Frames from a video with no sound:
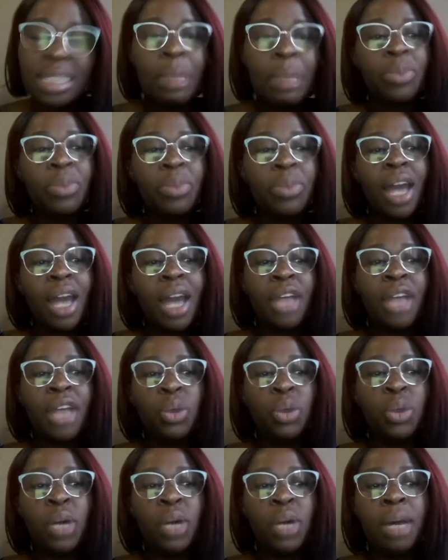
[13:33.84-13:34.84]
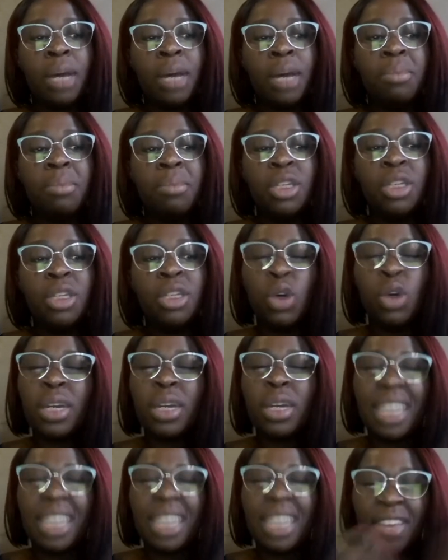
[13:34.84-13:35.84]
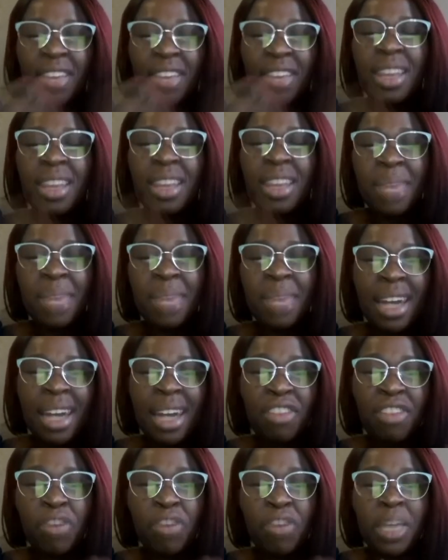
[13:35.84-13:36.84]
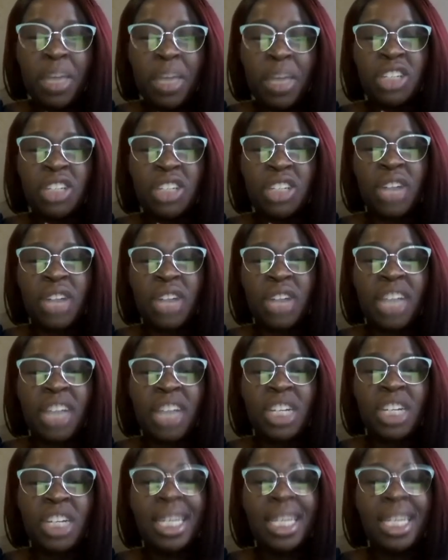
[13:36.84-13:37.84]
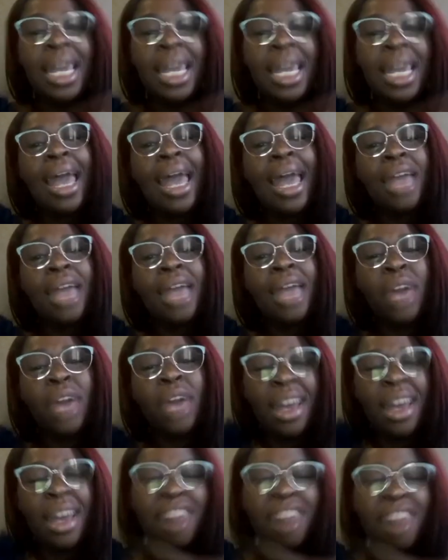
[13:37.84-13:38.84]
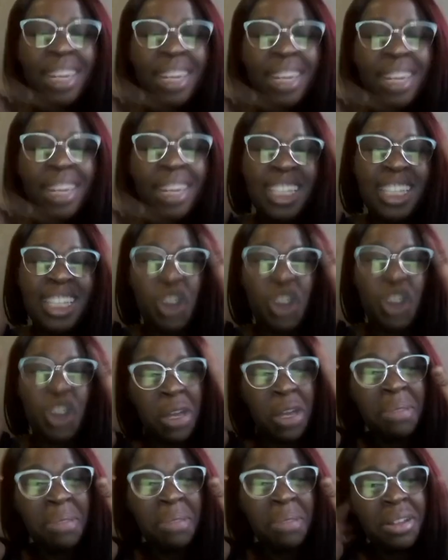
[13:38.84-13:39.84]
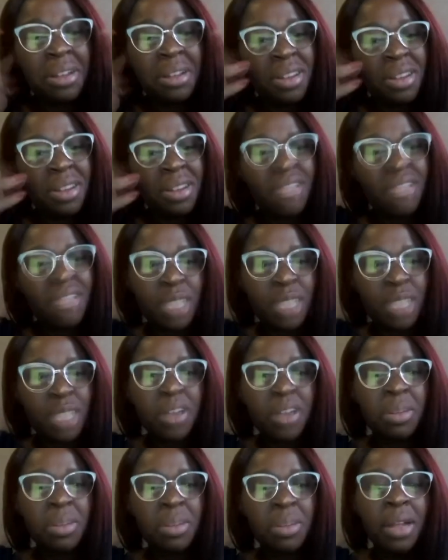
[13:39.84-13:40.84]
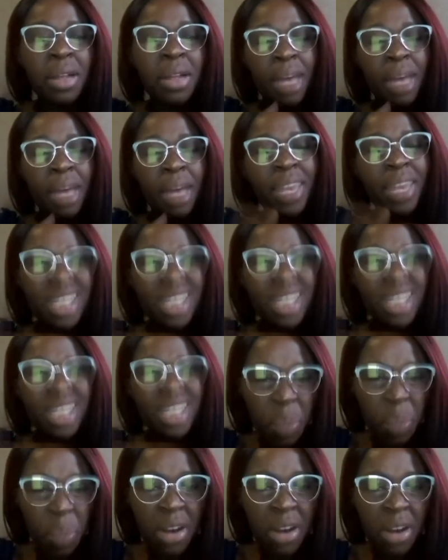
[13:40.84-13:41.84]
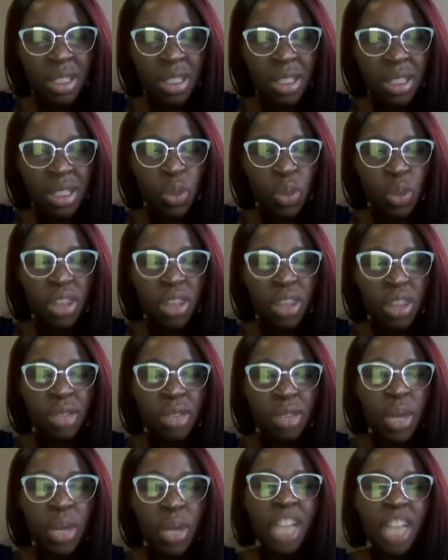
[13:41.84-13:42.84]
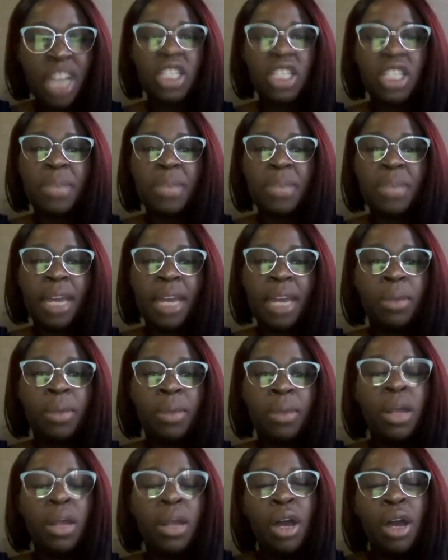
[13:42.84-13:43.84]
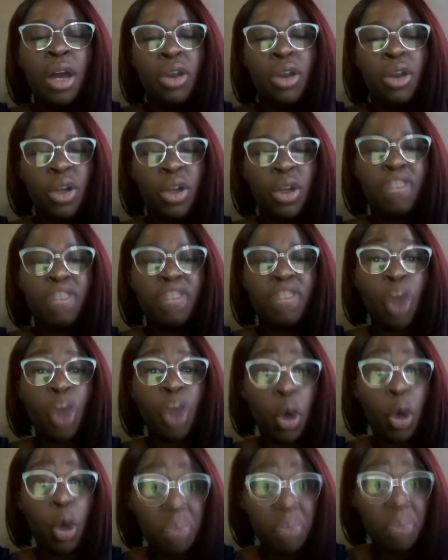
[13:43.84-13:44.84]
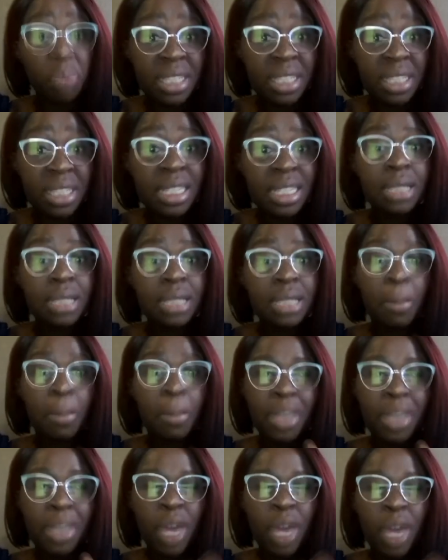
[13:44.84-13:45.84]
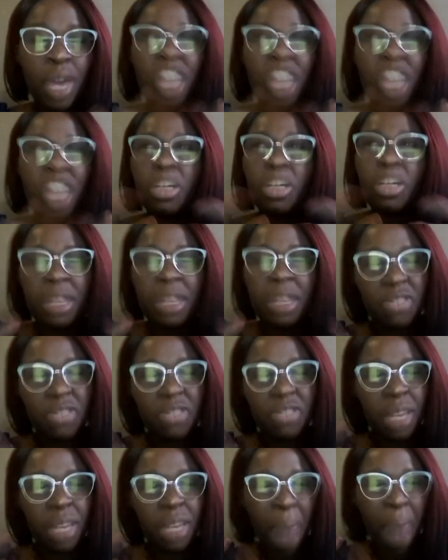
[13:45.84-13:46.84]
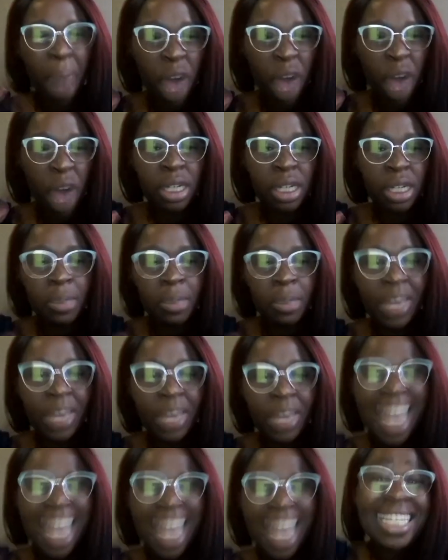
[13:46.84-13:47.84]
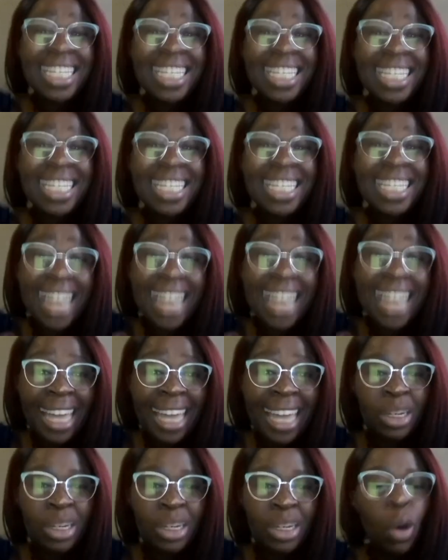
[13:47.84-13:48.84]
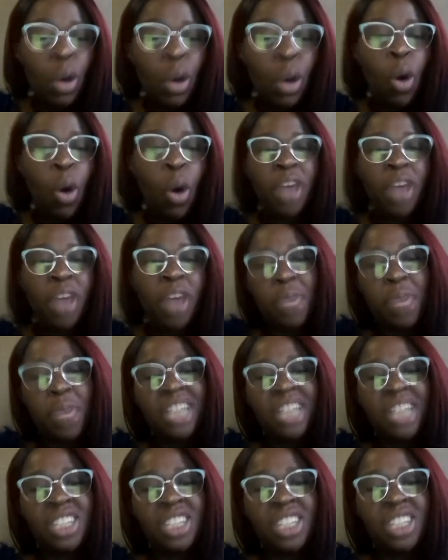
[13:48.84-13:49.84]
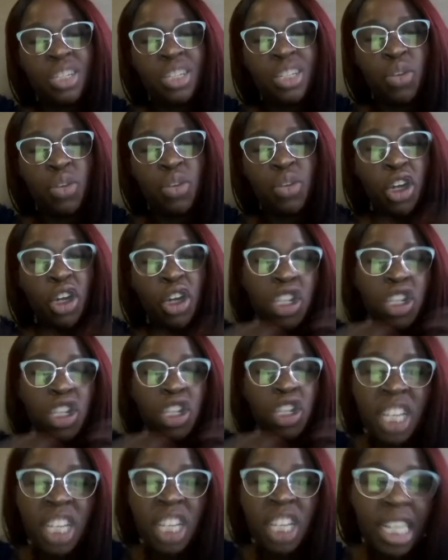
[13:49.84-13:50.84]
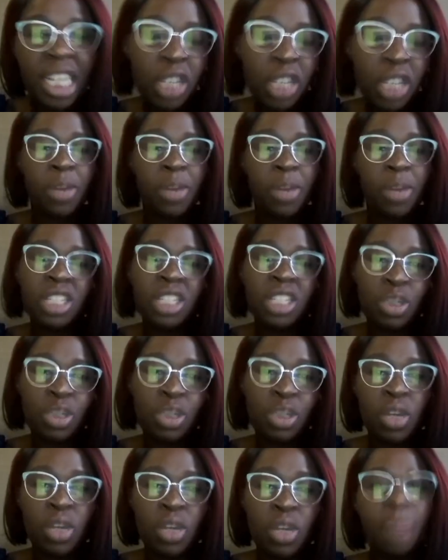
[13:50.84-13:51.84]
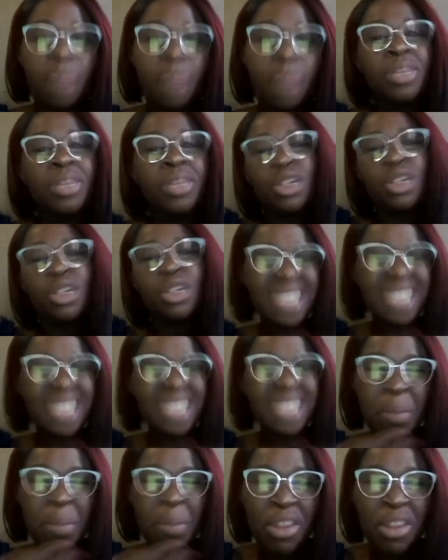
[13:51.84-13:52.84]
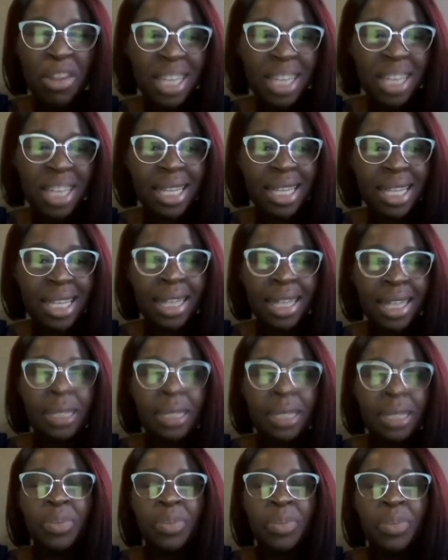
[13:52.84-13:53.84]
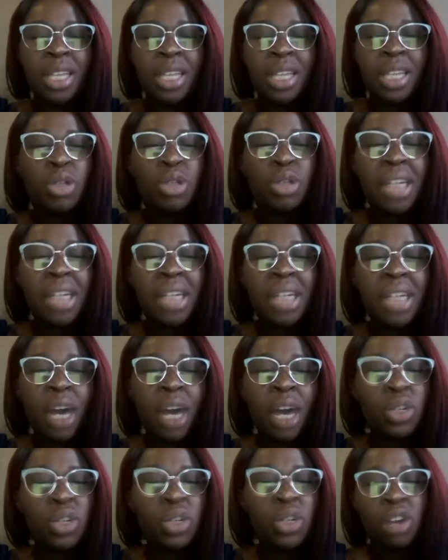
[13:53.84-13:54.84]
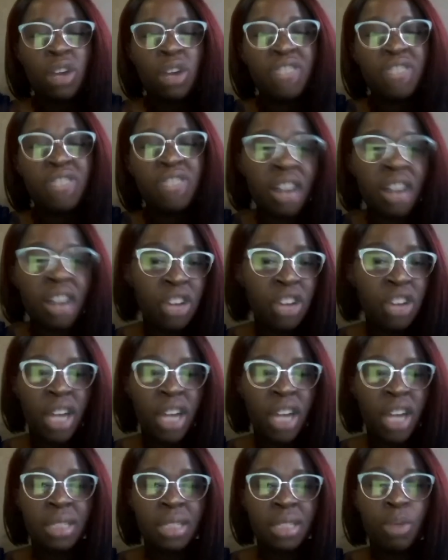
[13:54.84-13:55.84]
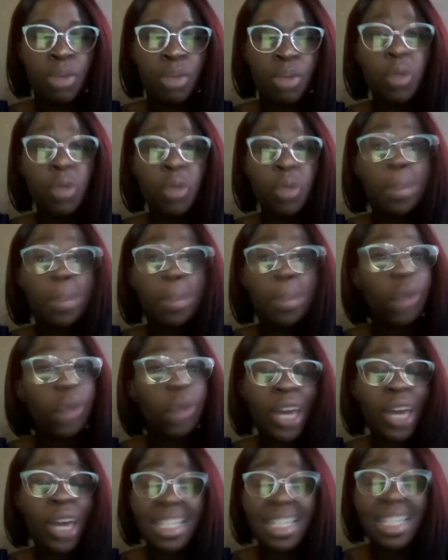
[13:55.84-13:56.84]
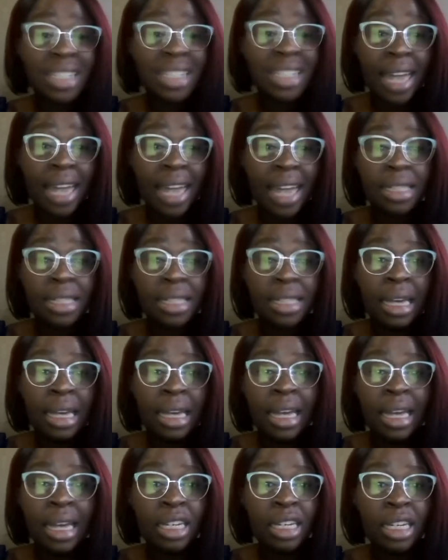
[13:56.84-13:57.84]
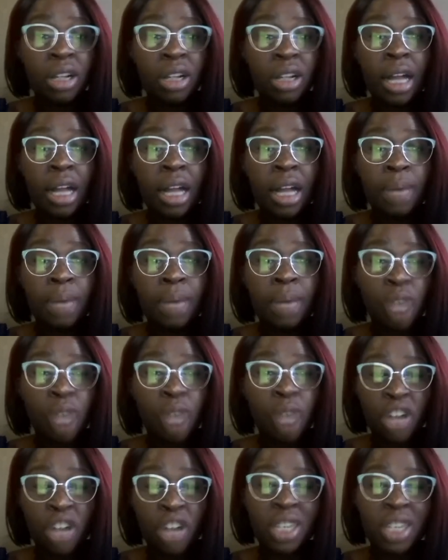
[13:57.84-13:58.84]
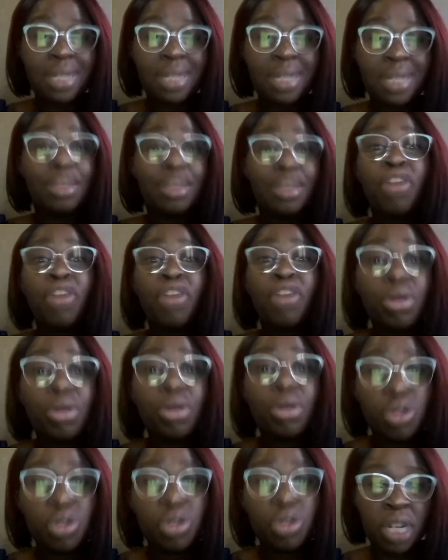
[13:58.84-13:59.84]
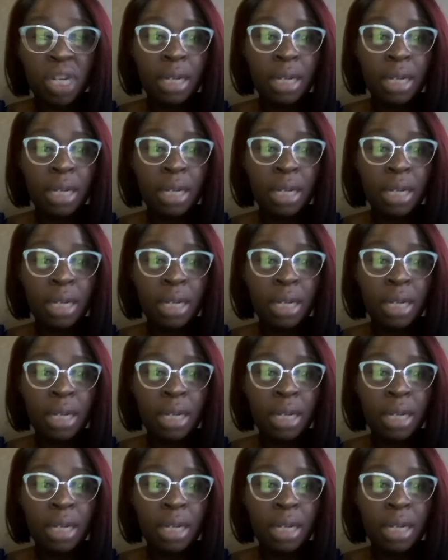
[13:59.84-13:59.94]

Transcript: Are you, giving them enough information to actually, have an enjoyable, if that's possible, experience with you to actually be able, not only for your own business, but to actually be empowered as a client, or are you merely just regurgitating legal terminology to them? So it's simple things like that. It's also in how we draft our contracts. Most people don't understand legal contracts. They're difficult to read.